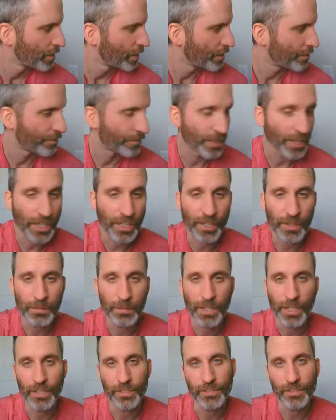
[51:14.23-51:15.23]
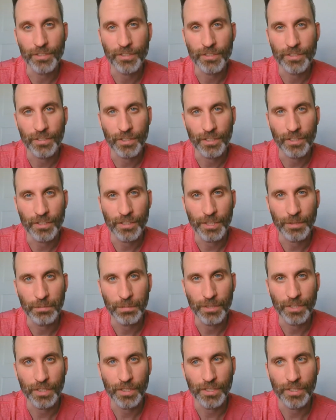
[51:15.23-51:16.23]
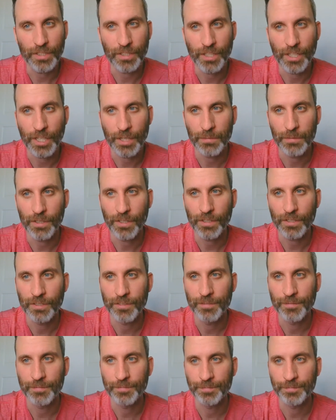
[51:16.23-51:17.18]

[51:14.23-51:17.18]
If not, I'll probably just stare deeply into the camera.